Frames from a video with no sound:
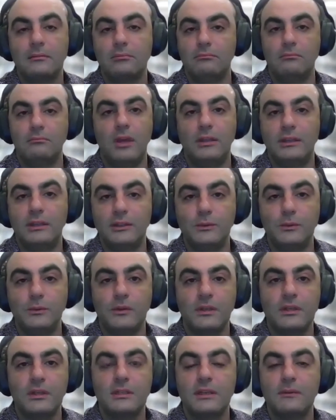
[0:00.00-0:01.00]
Monday to
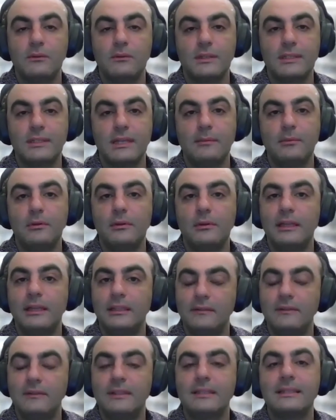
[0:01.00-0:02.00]
Thursday, for example. And
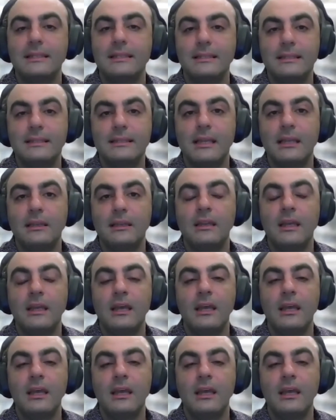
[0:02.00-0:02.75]
even since then,